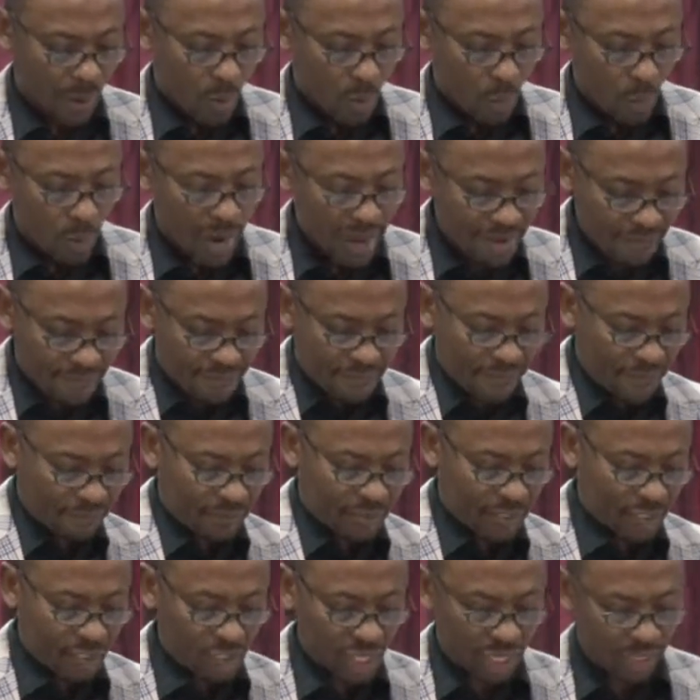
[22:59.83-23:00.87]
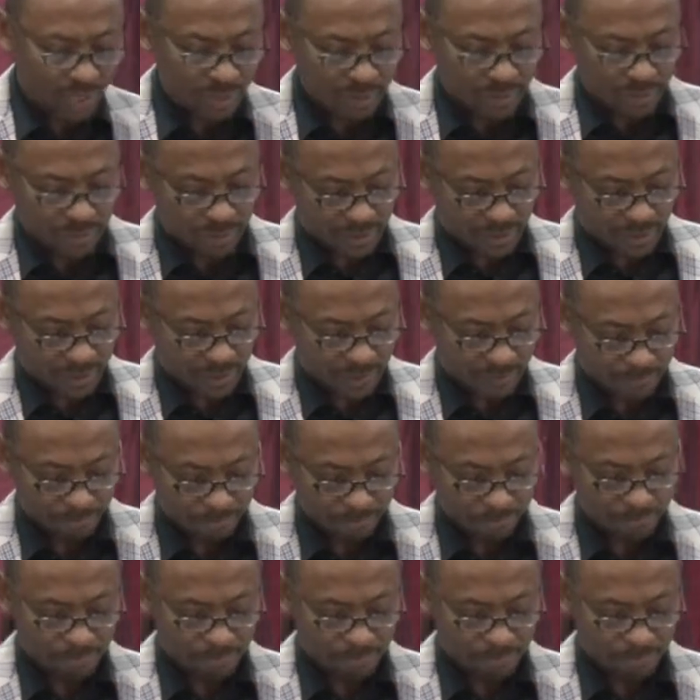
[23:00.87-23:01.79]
weighing 50 shekels.